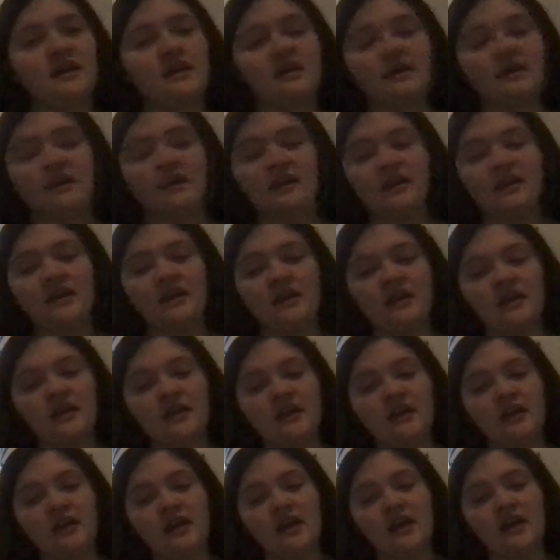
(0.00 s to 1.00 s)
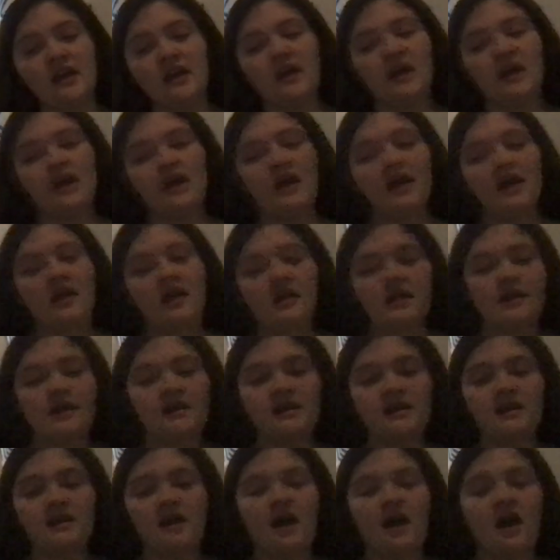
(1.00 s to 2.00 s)
Here,
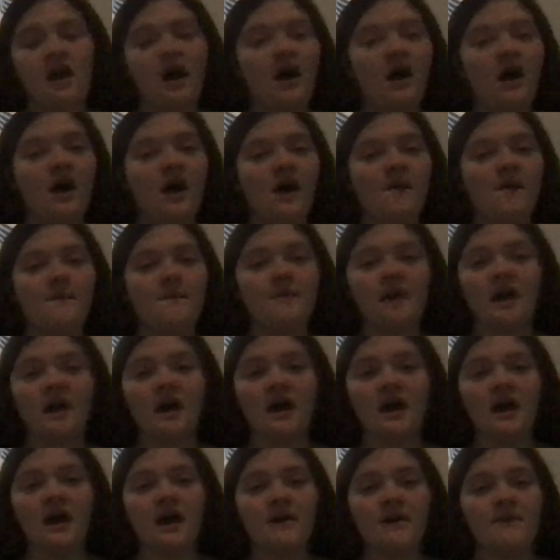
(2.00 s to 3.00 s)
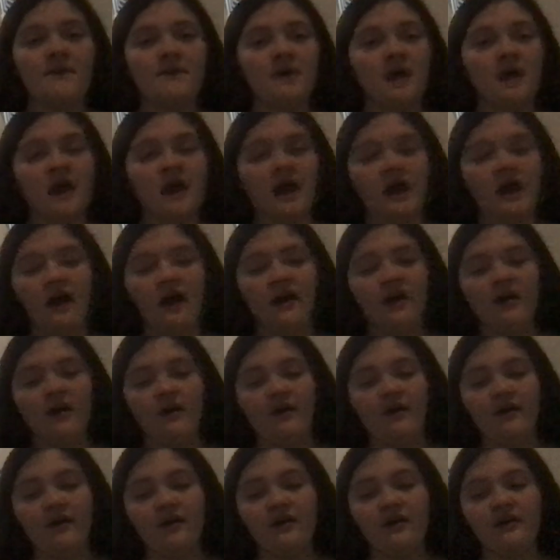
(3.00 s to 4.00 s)
not by
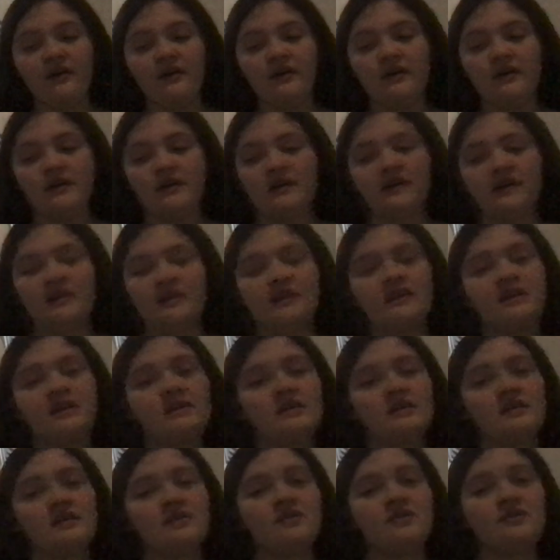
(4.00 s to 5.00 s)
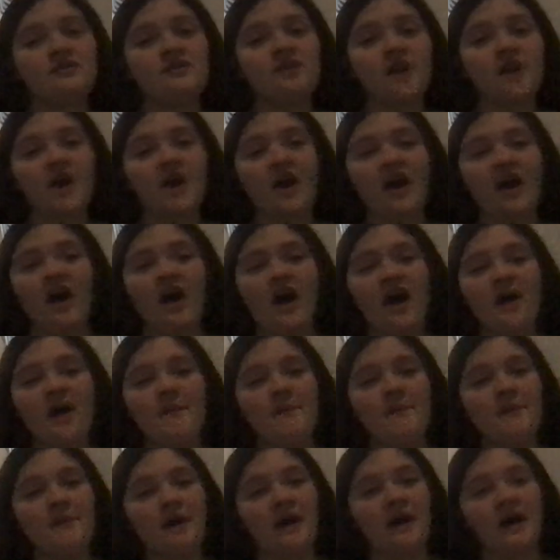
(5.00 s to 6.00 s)
power,
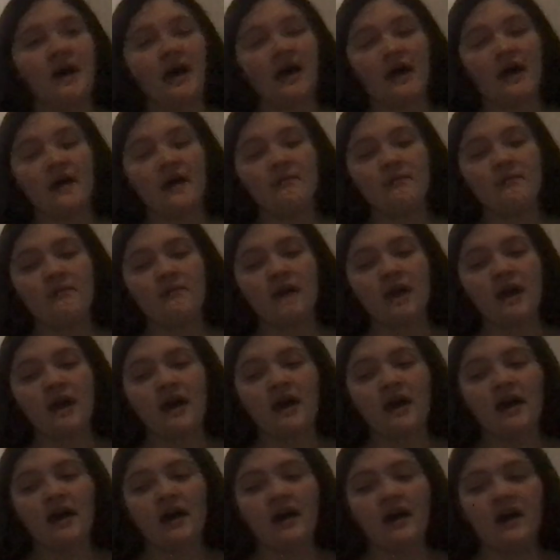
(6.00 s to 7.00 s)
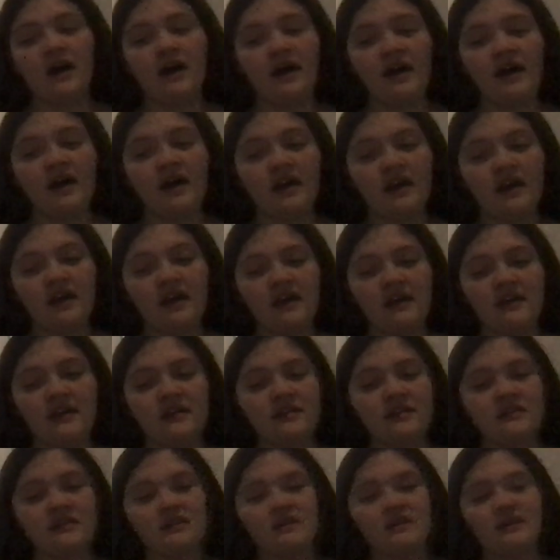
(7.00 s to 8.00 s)
not by might,
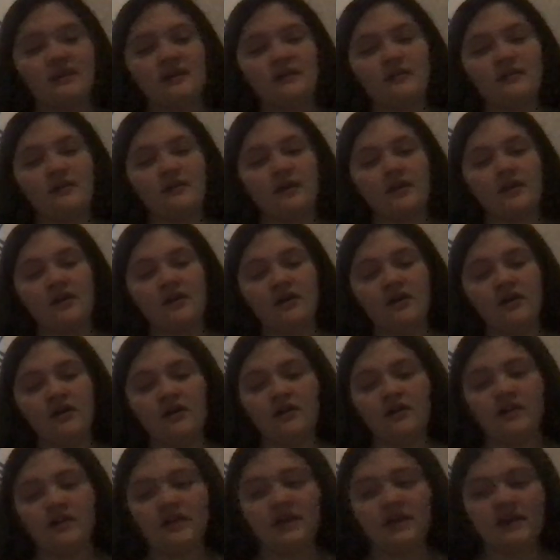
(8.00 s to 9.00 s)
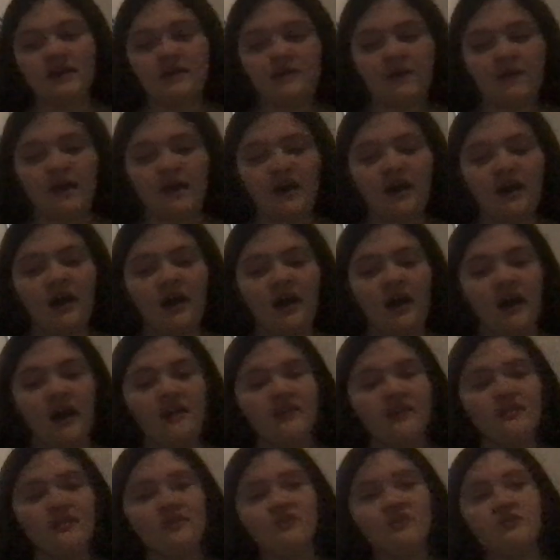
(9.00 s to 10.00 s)
but only
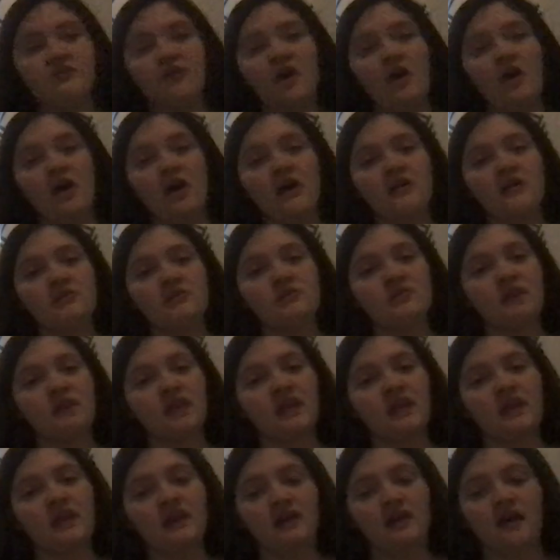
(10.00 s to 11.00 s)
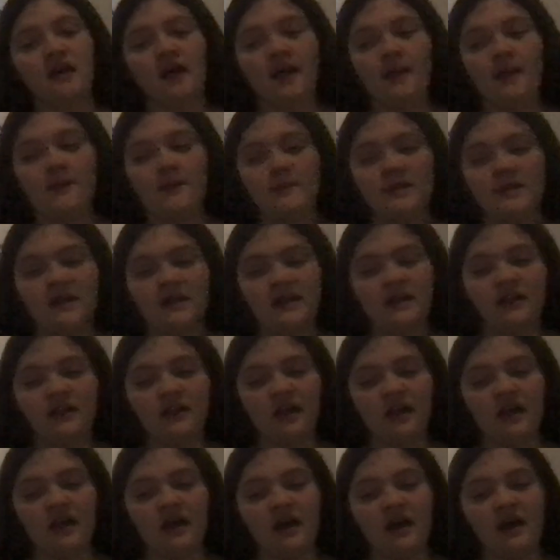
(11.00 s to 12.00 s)
by the cross we come
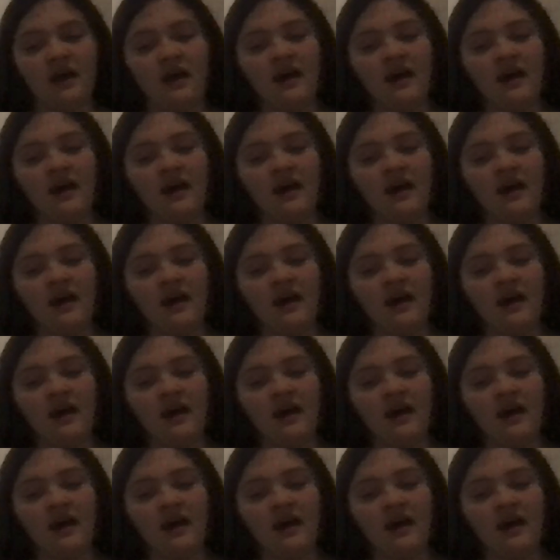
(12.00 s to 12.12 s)
alive.